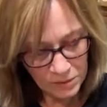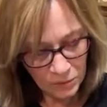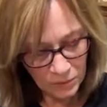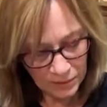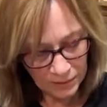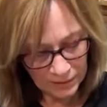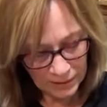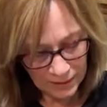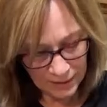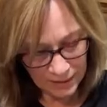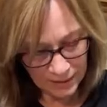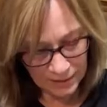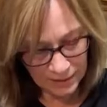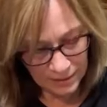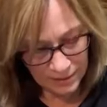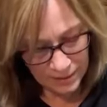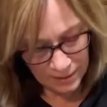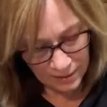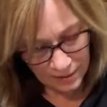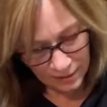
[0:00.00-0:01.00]
So will line
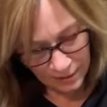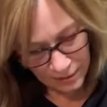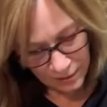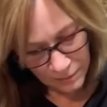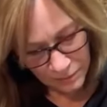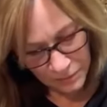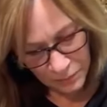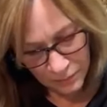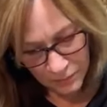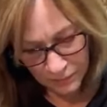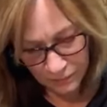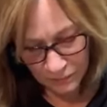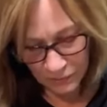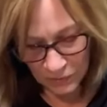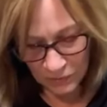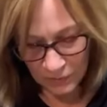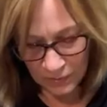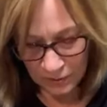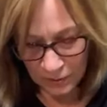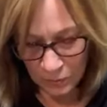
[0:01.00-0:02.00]
it up.
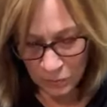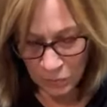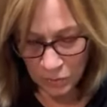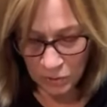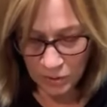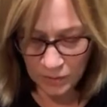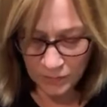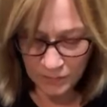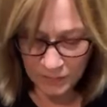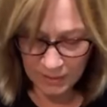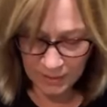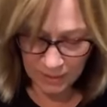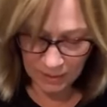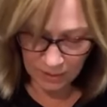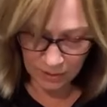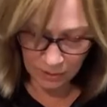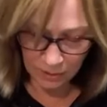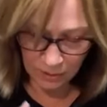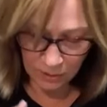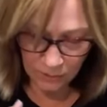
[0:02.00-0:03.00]
We've got the bird up
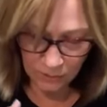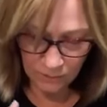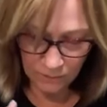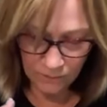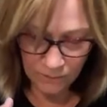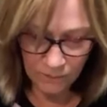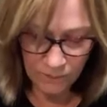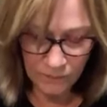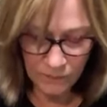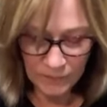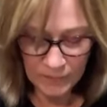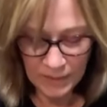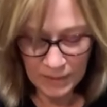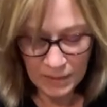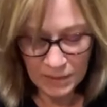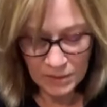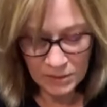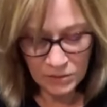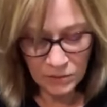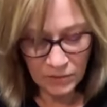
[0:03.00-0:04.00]
there.
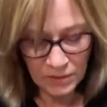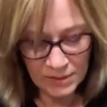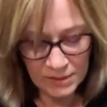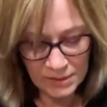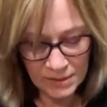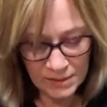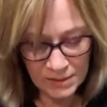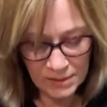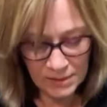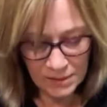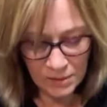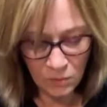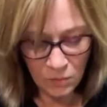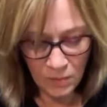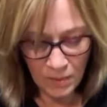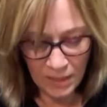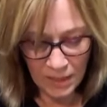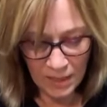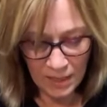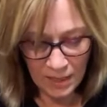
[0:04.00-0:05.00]
So this is the
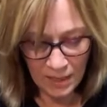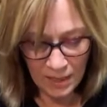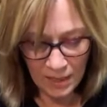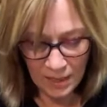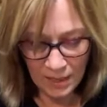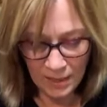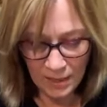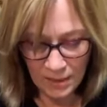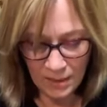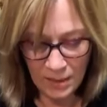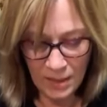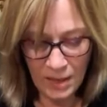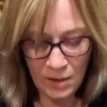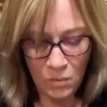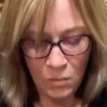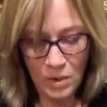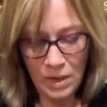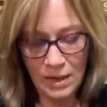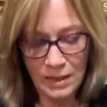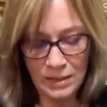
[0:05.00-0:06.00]
way
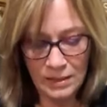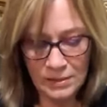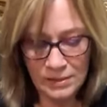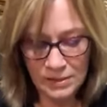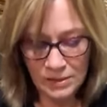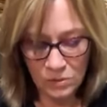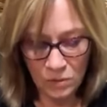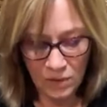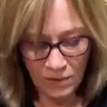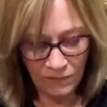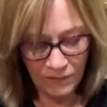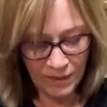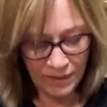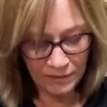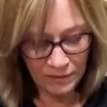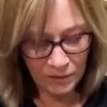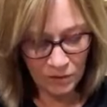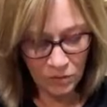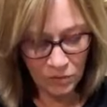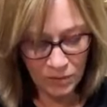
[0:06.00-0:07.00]
I want it. So I've
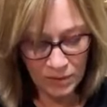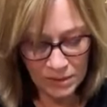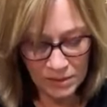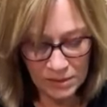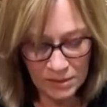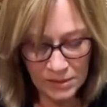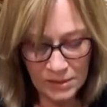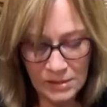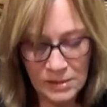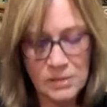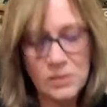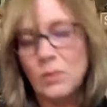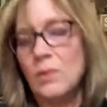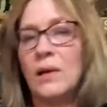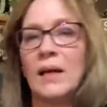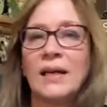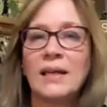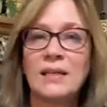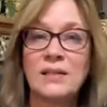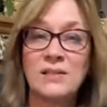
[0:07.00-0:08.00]
got the creases so
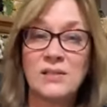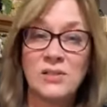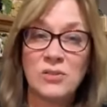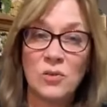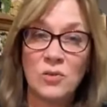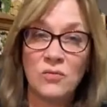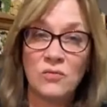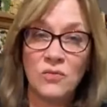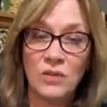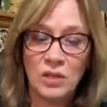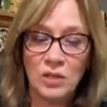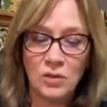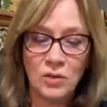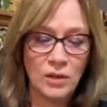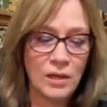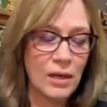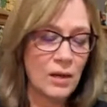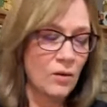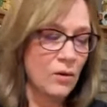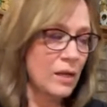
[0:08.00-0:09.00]
I can sort of figure
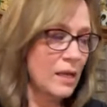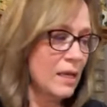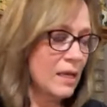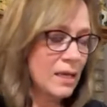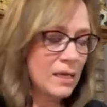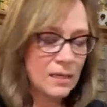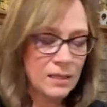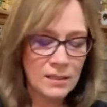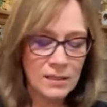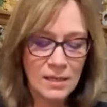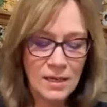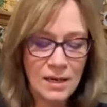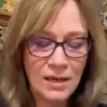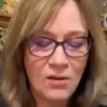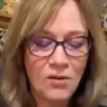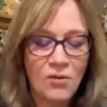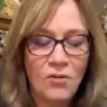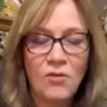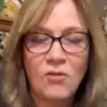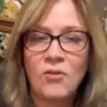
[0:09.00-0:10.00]
it out.
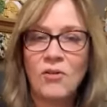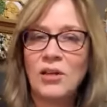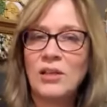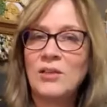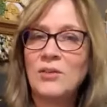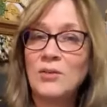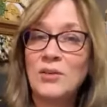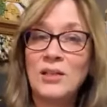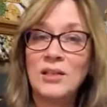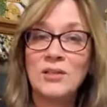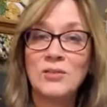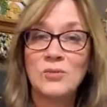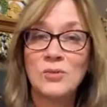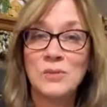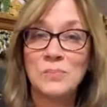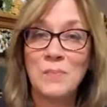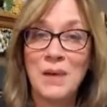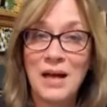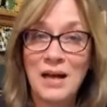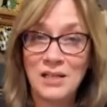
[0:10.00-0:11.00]
Now, you can
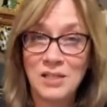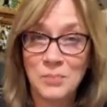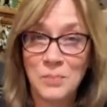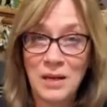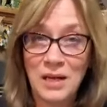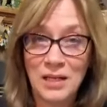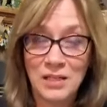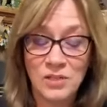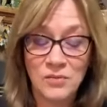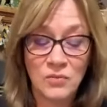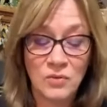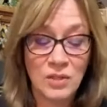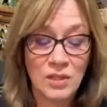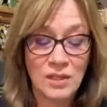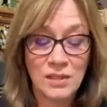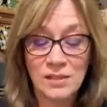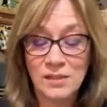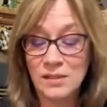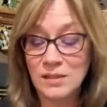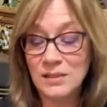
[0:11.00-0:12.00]
use Mod Podge for
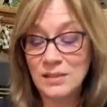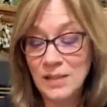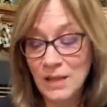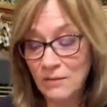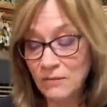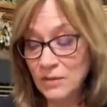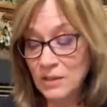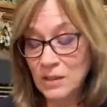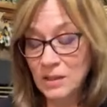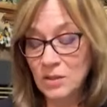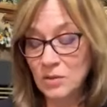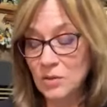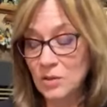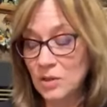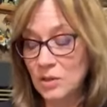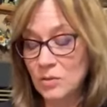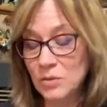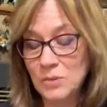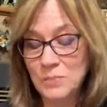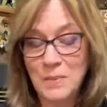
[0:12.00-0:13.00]
this. Definitely you
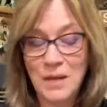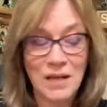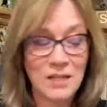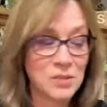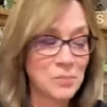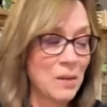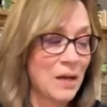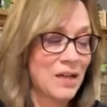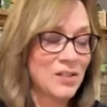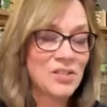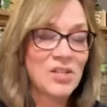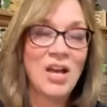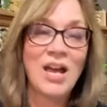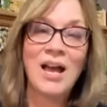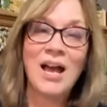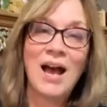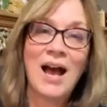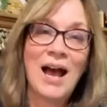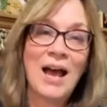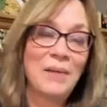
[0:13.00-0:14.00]
can use Mod Podge.
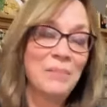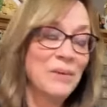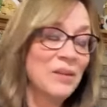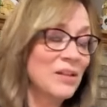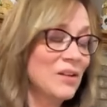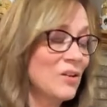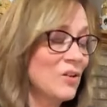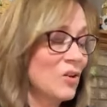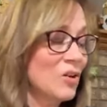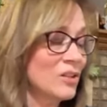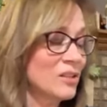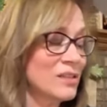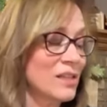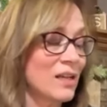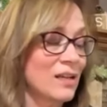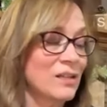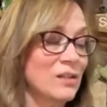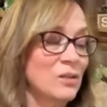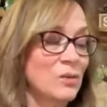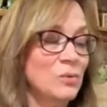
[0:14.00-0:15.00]
I've been hooked
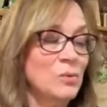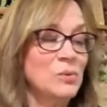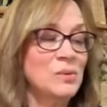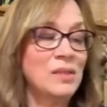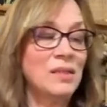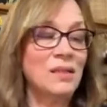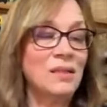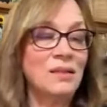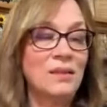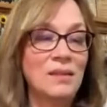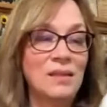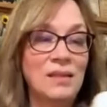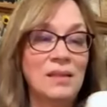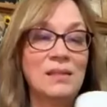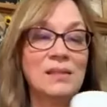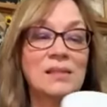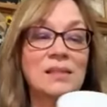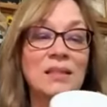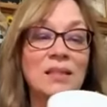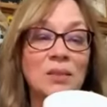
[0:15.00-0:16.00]
on using
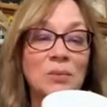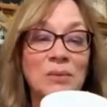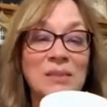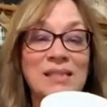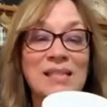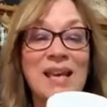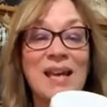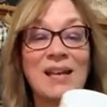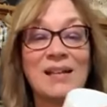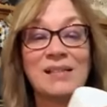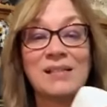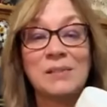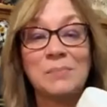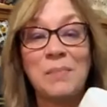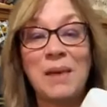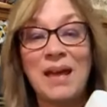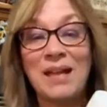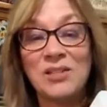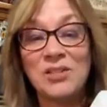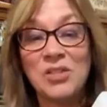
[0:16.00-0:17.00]
this Liquitex
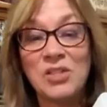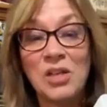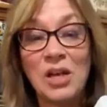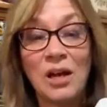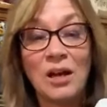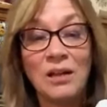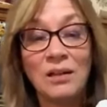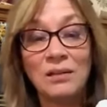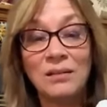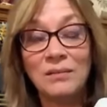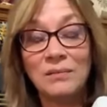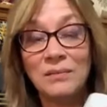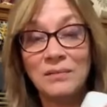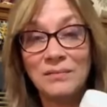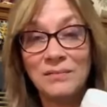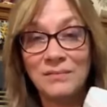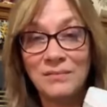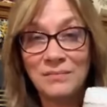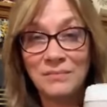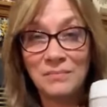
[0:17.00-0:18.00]
Matte Gel
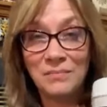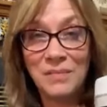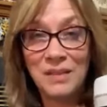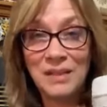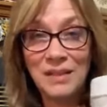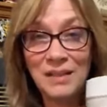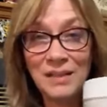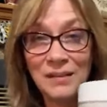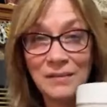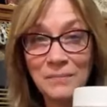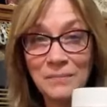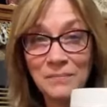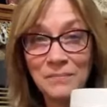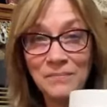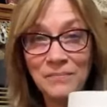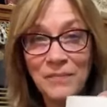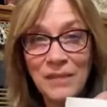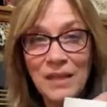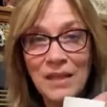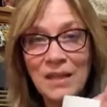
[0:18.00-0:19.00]
Medium.
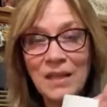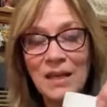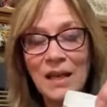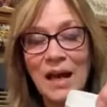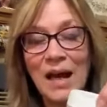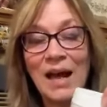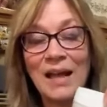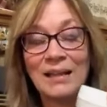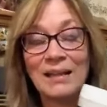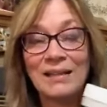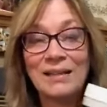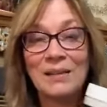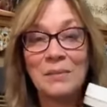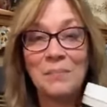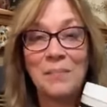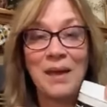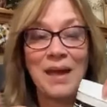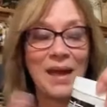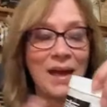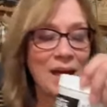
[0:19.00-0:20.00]
I like the
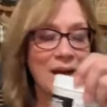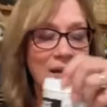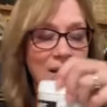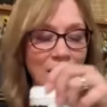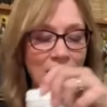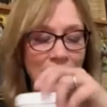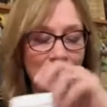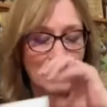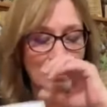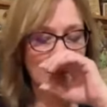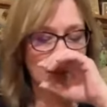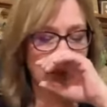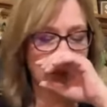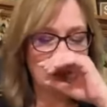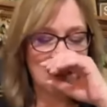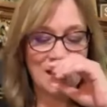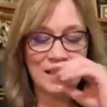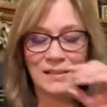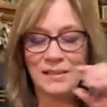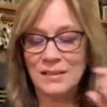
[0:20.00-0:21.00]
matte.
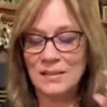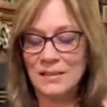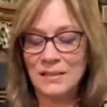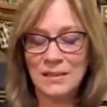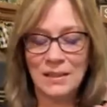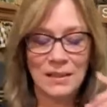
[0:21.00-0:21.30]
Um, it